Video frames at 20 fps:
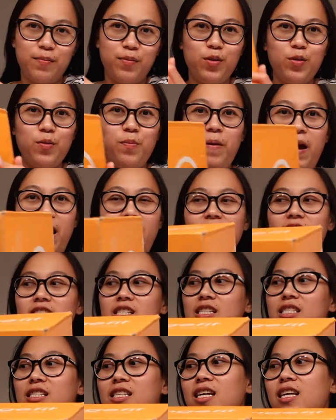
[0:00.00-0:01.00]
2
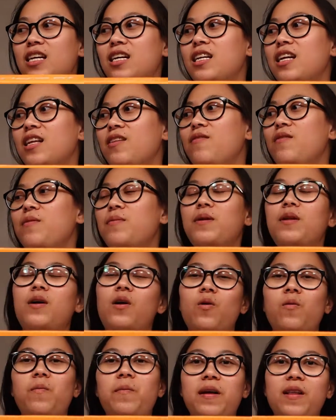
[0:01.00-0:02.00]
packages here that we will
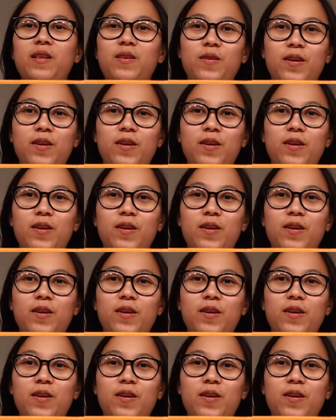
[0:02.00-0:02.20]
open